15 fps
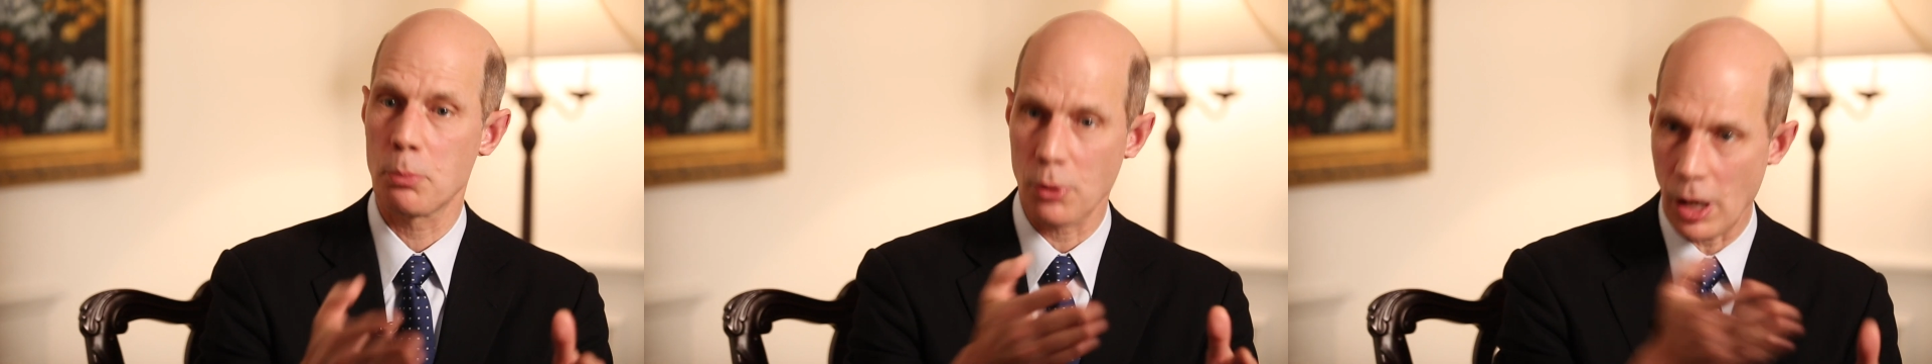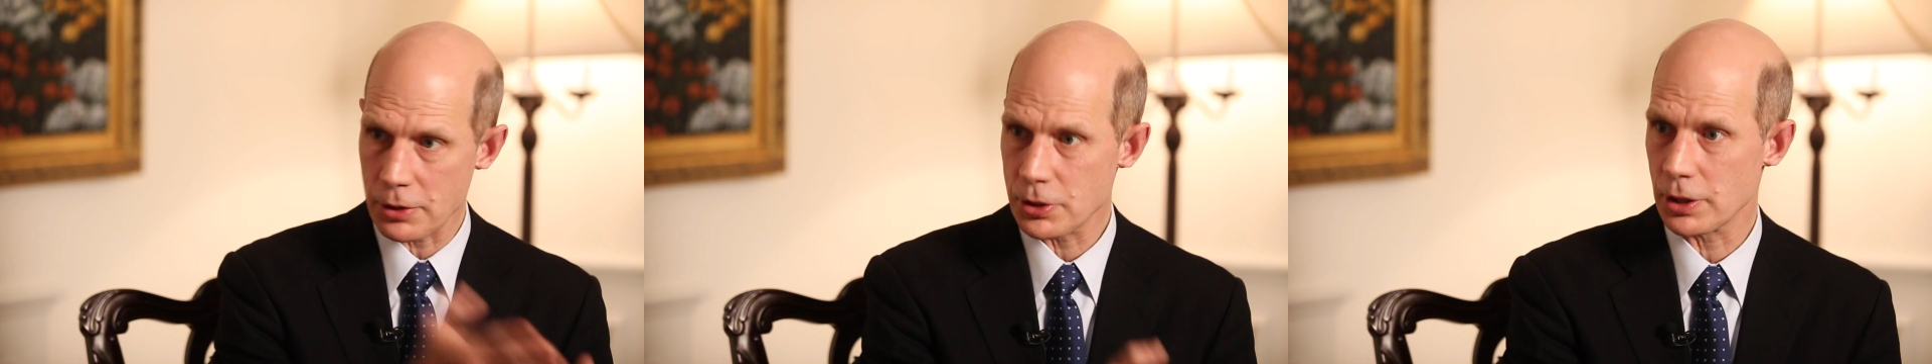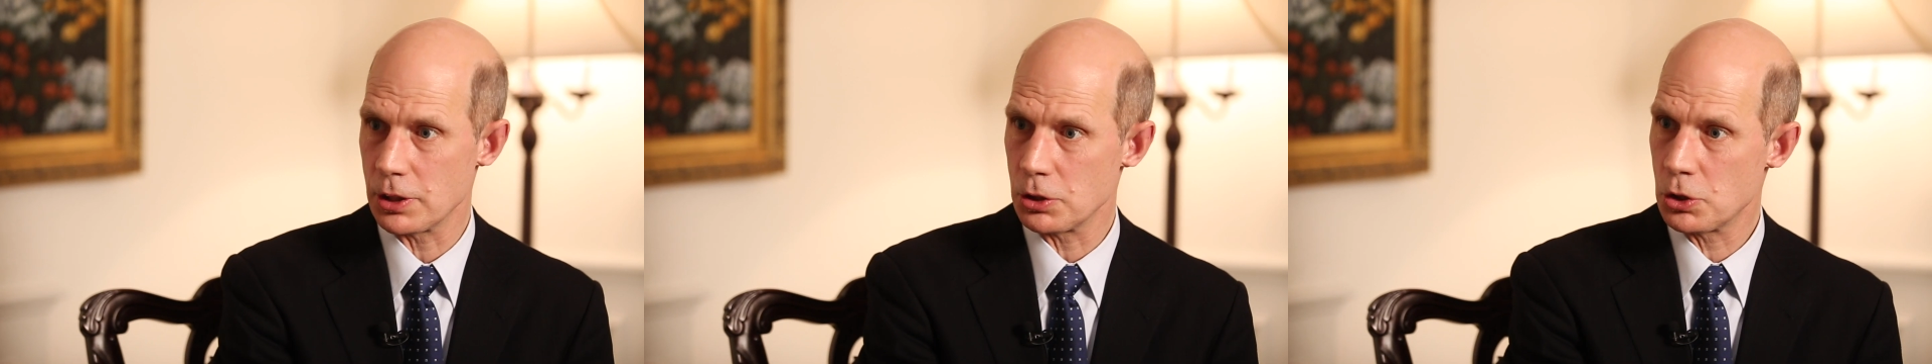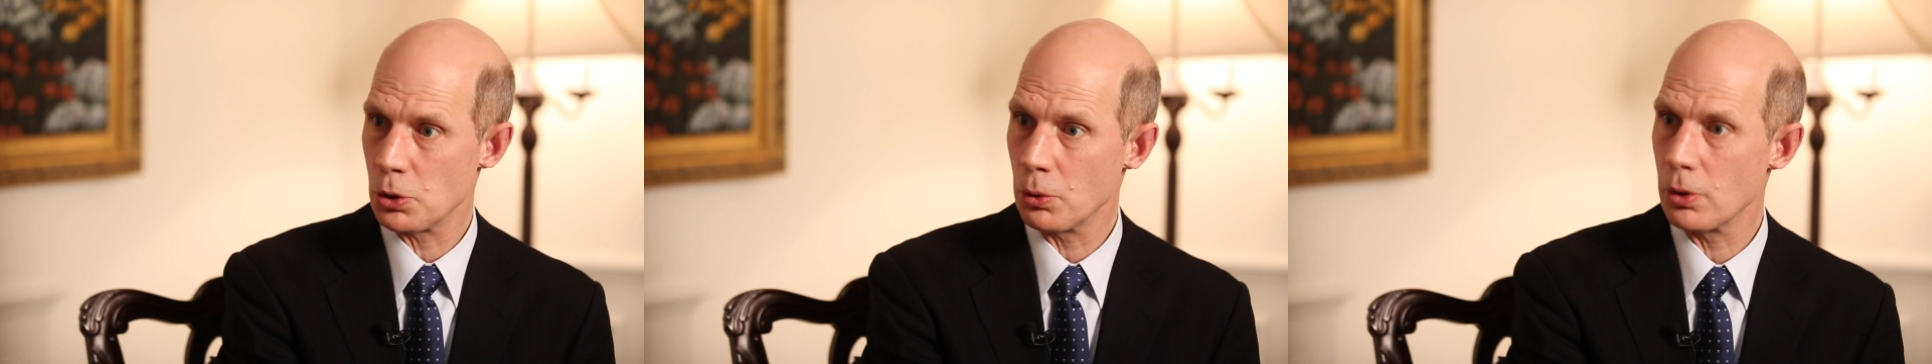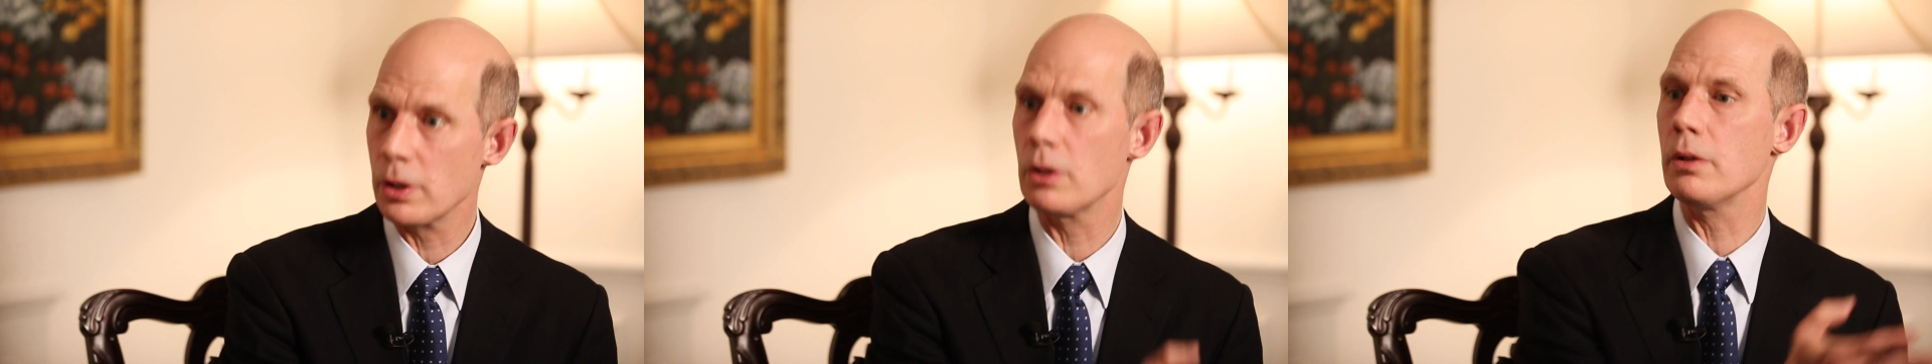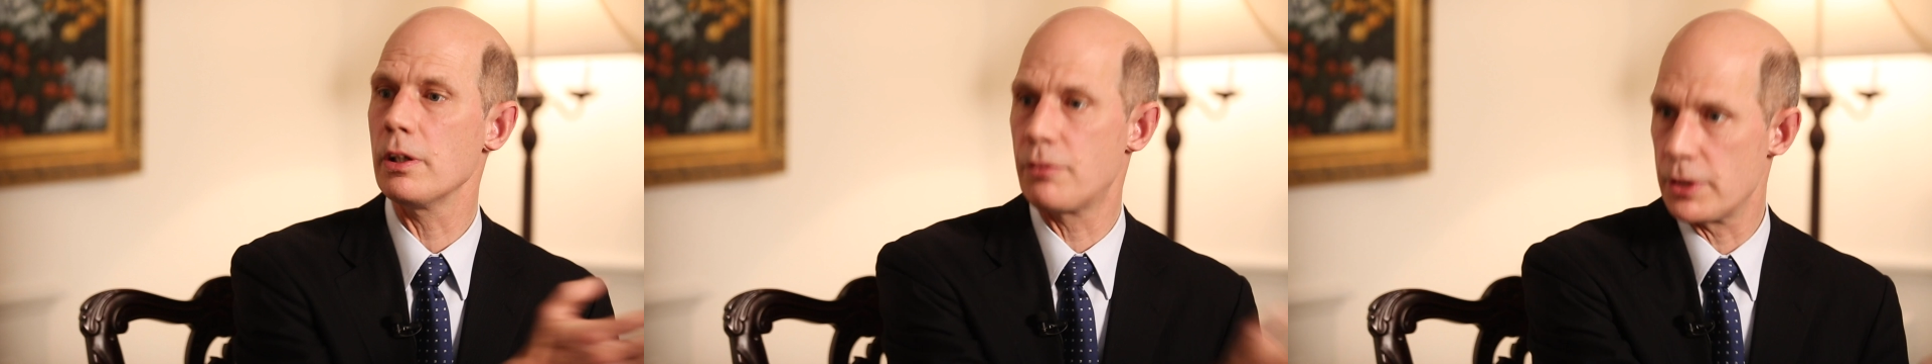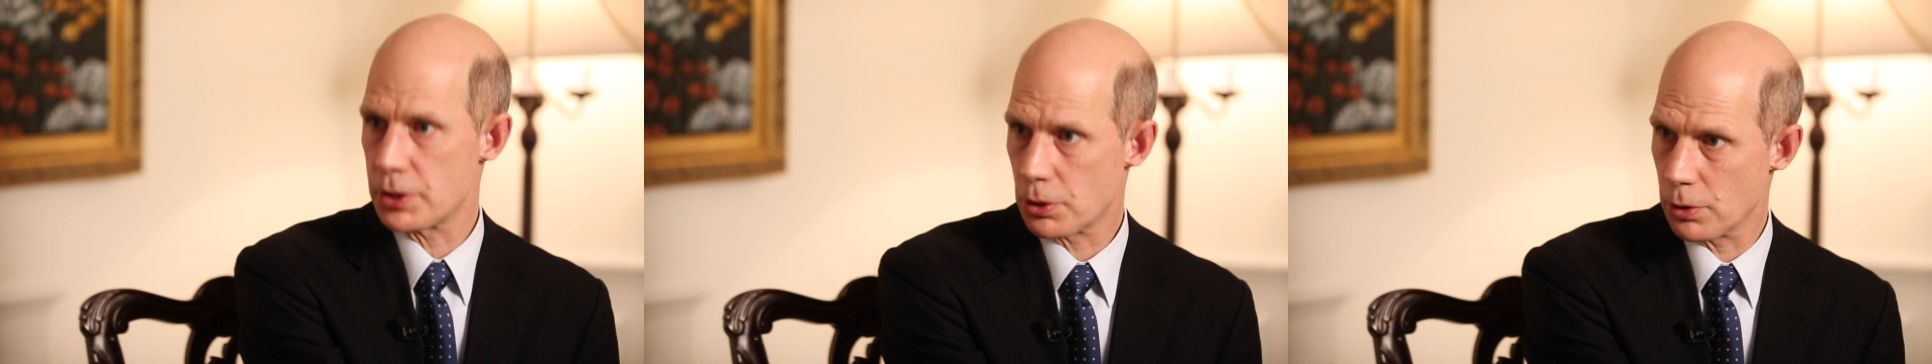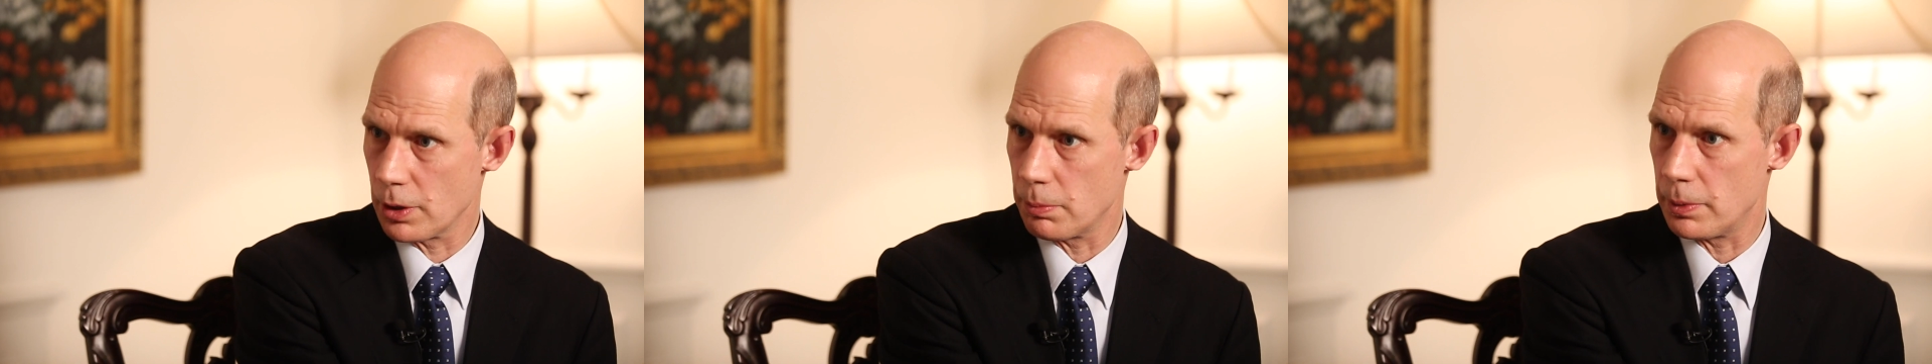prosecutorial, if it's
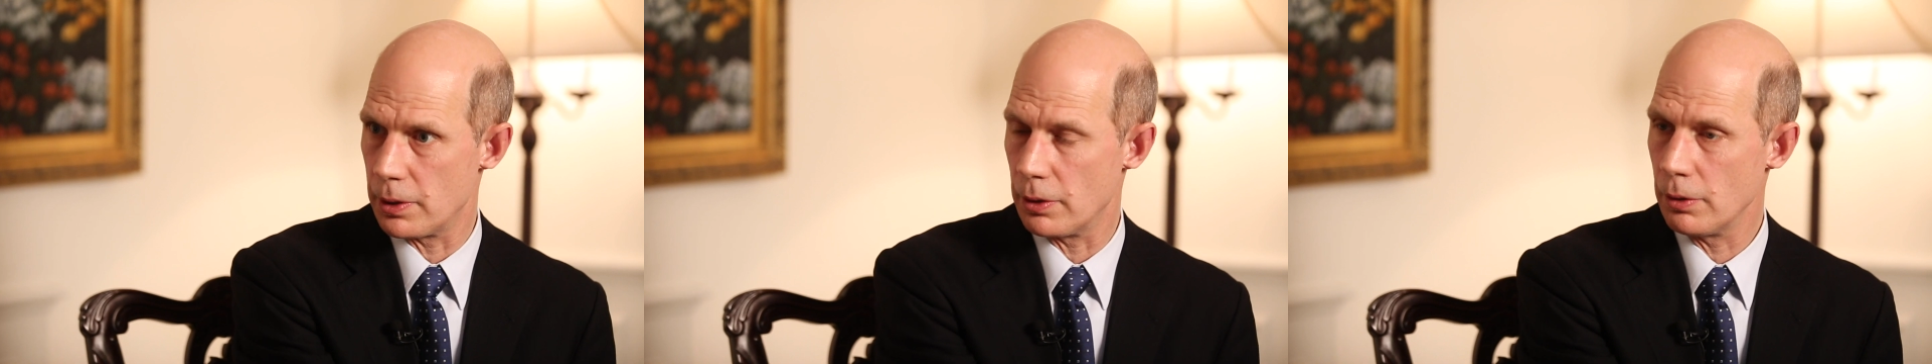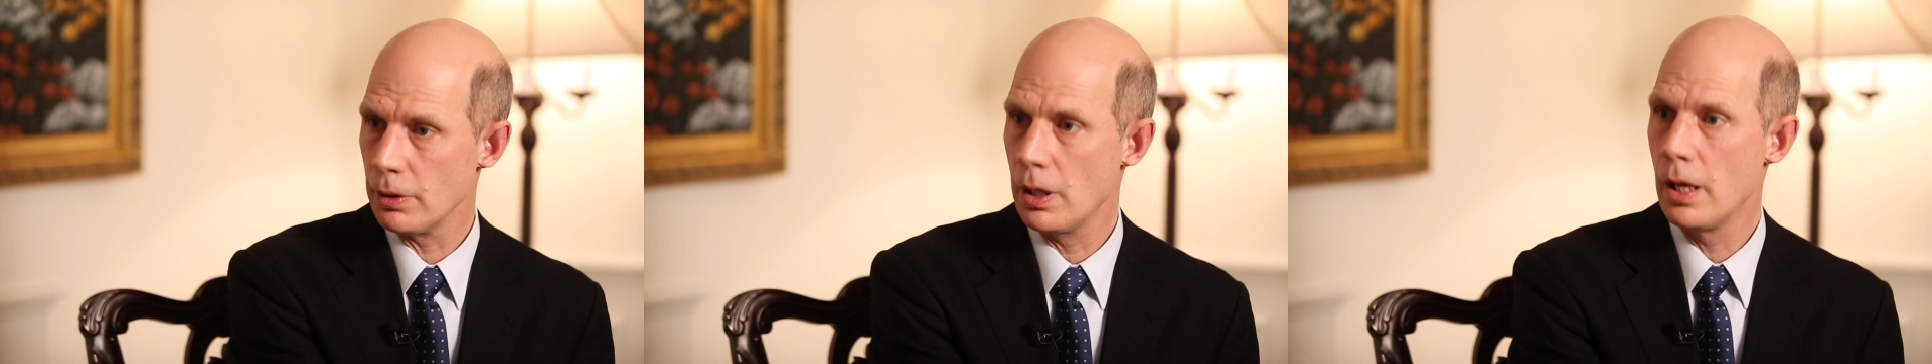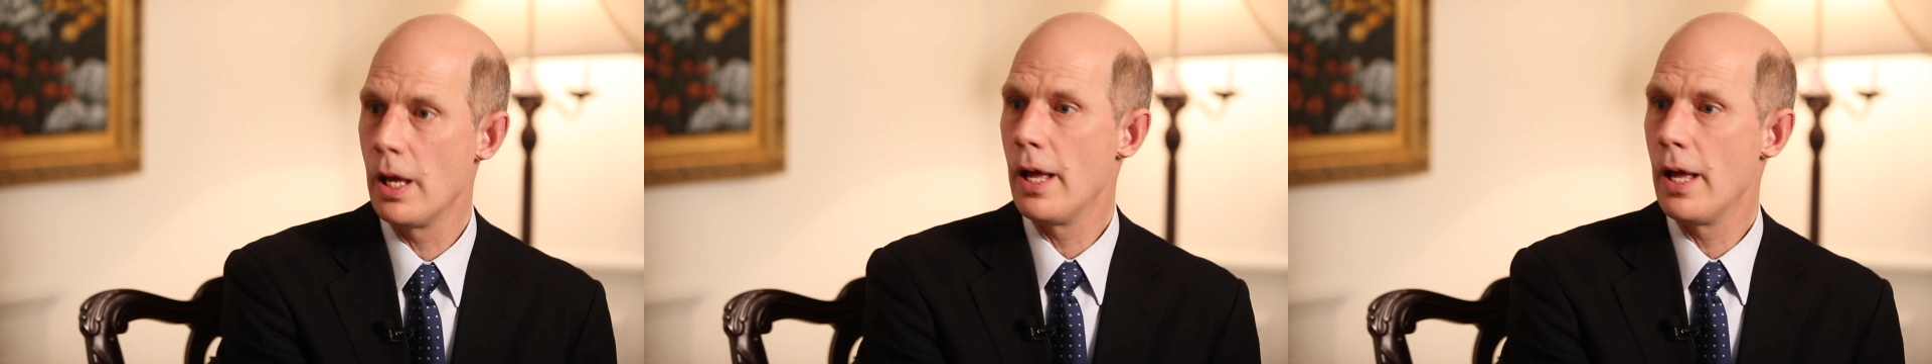criminal,